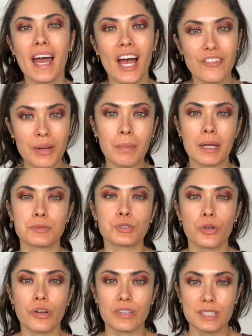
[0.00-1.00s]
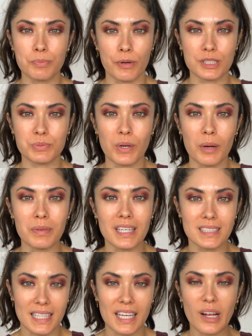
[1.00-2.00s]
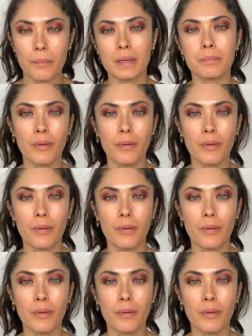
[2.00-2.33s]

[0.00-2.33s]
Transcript: every makeup tutorial on a sports bra because I cannot be